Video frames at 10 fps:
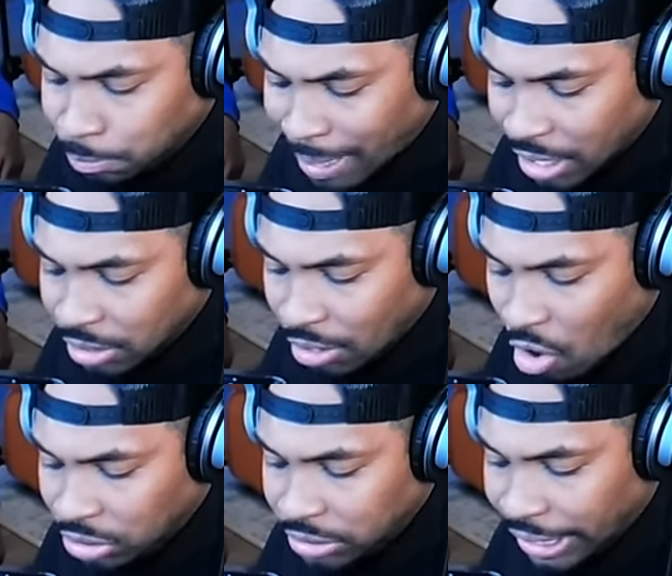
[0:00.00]
bigger than
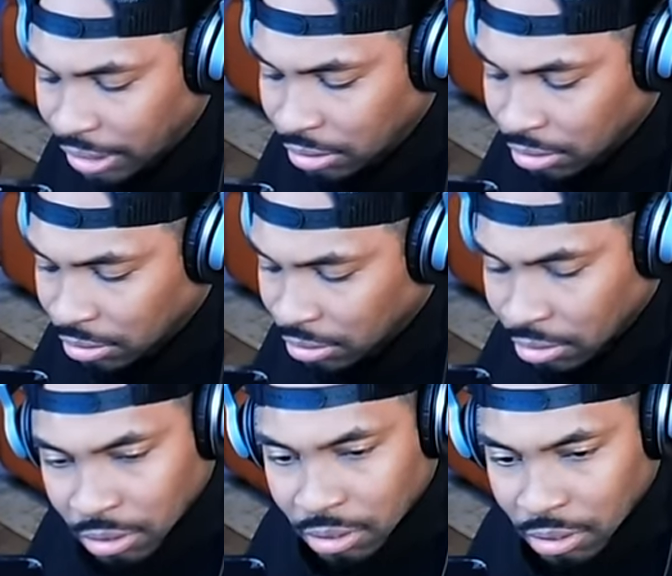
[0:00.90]
yours, nigga.
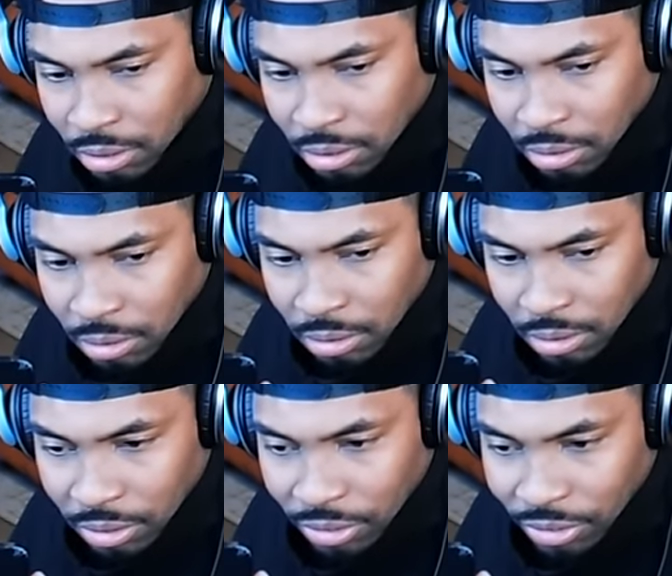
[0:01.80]
Nigga, you
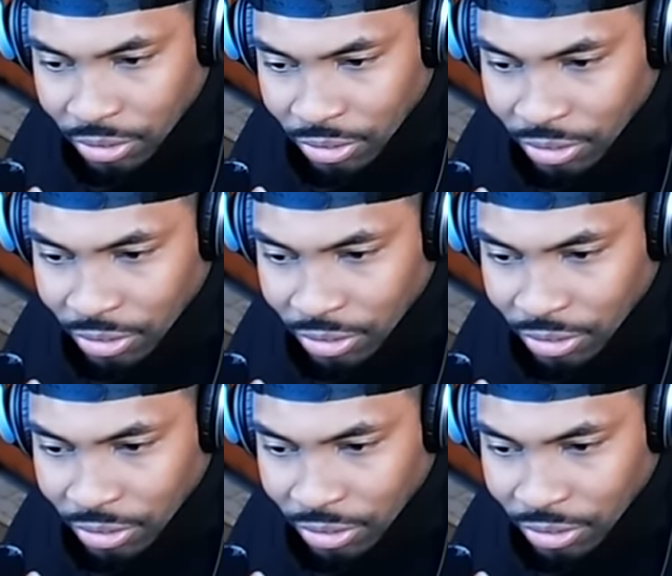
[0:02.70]
ain't touched a hundred